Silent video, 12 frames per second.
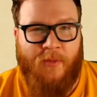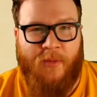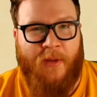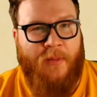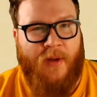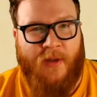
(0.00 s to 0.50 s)
You'll
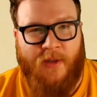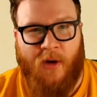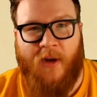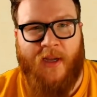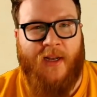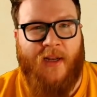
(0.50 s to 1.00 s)
be able to
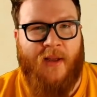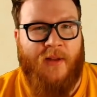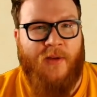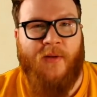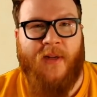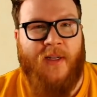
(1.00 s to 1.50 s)
target a
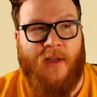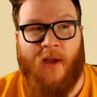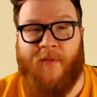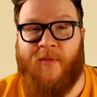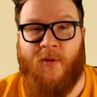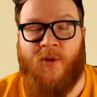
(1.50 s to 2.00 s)
unit
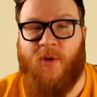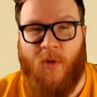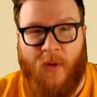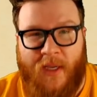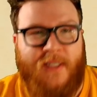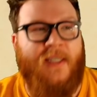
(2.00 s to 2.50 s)
of your
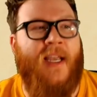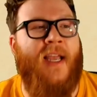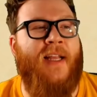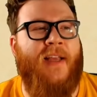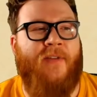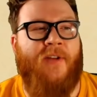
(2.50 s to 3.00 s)
choice
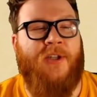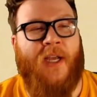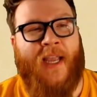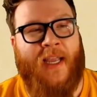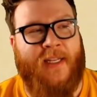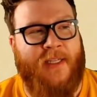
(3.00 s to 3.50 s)
and give it a
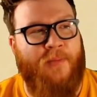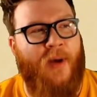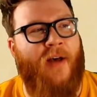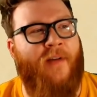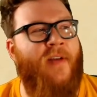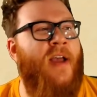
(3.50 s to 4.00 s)
gigantic
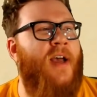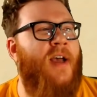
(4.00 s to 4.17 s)
buff.